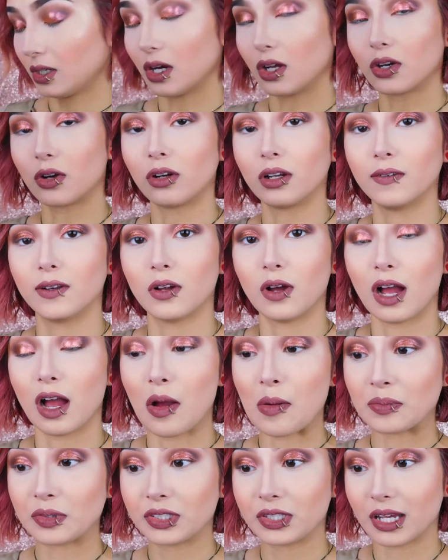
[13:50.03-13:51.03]
Y'all don't even know
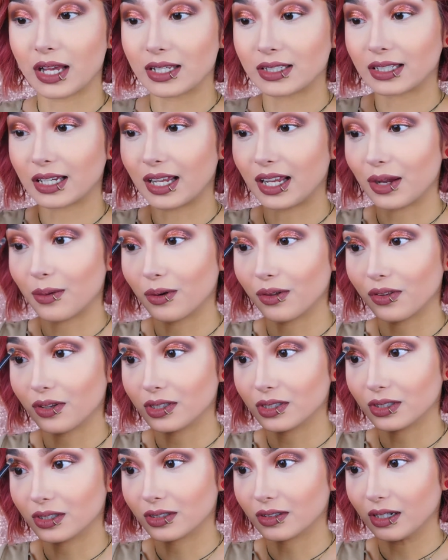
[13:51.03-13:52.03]
how obsessed I am with
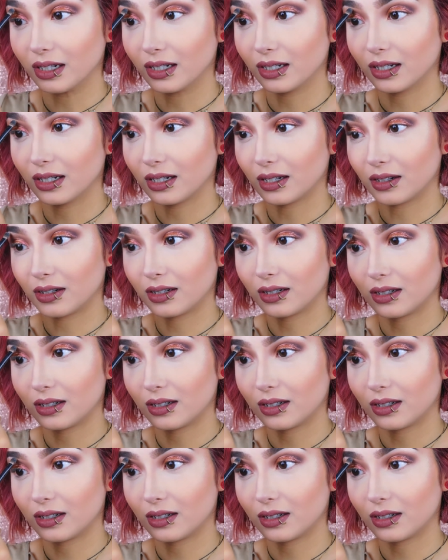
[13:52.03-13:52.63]
this look right now.